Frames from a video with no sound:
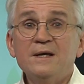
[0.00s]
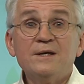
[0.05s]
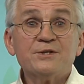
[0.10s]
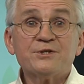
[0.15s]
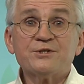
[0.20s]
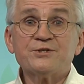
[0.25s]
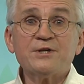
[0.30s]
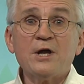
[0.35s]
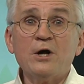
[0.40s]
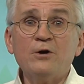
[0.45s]

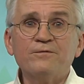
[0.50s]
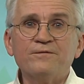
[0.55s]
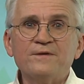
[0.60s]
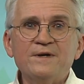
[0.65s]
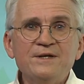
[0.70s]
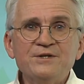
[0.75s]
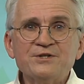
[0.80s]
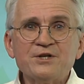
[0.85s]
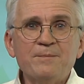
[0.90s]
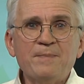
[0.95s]

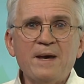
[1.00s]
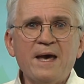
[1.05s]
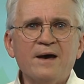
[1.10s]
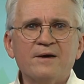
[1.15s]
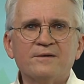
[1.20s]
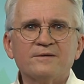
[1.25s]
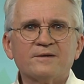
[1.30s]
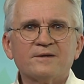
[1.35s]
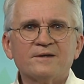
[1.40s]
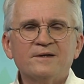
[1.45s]
Selfies
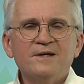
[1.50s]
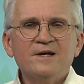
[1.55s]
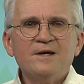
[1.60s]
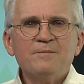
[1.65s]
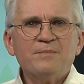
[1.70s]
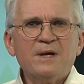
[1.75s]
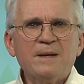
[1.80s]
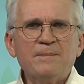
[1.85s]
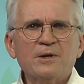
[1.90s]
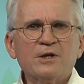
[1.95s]
abound.
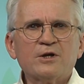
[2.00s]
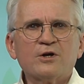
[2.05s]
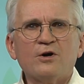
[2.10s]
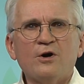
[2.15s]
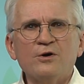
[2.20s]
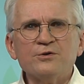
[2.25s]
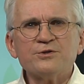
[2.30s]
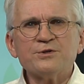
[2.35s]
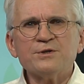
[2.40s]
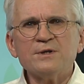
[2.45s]
People are
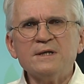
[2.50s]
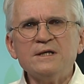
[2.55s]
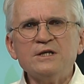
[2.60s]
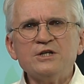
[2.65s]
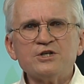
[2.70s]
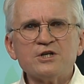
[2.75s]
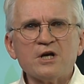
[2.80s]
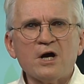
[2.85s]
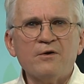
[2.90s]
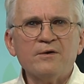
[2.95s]
constantly
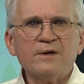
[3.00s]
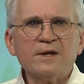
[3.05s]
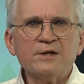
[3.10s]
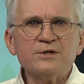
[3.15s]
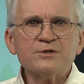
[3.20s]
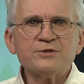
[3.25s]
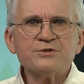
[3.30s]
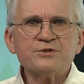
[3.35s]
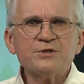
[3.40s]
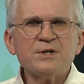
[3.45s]
showing
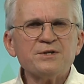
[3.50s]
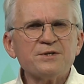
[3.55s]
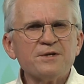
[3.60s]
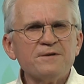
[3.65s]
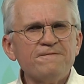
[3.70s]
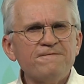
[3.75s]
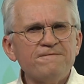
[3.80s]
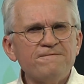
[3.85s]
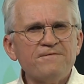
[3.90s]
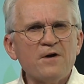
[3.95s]
us just
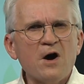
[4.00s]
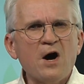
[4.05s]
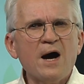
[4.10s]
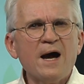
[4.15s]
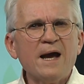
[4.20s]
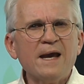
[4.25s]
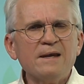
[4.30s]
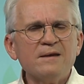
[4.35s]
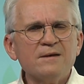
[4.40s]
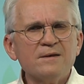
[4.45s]
a
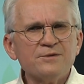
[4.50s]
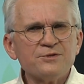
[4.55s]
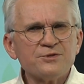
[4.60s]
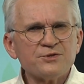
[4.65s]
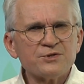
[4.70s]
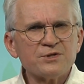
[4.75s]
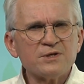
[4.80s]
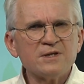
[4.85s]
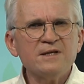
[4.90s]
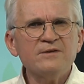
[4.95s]
fine
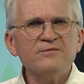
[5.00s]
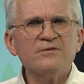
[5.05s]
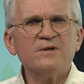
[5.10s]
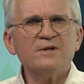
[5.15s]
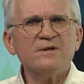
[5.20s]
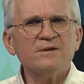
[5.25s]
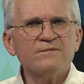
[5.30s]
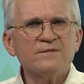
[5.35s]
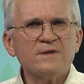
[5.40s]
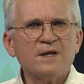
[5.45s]
sliver
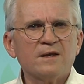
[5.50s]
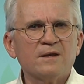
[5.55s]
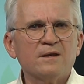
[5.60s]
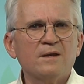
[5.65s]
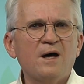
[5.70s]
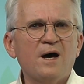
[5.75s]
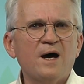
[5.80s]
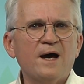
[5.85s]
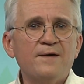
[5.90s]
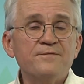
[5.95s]
of their
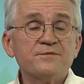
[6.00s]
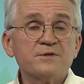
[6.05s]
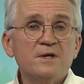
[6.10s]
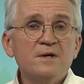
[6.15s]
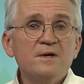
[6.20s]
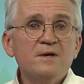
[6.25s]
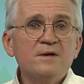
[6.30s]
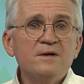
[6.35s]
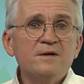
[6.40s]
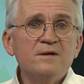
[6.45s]
lives,
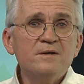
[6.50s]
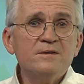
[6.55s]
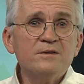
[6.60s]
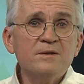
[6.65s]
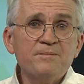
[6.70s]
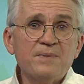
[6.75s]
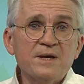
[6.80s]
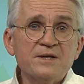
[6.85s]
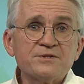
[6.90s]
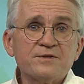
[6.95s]
the
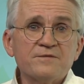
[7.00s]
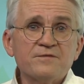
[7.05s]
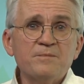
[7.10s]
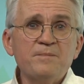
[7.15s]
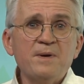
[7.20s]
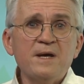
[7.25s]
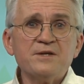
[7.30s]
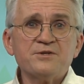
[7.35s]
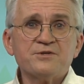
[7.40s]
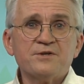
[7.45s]
best of the
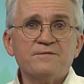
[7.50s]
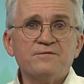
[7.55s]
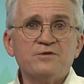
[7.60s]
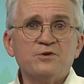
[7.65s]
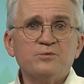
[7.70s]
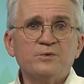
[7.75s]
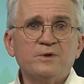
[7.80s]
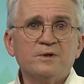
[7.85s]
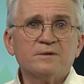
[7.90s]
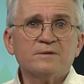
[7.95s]
best, if
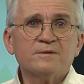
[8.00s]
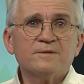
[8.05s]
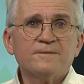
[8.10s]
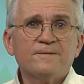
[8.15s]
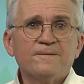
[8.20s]
you will.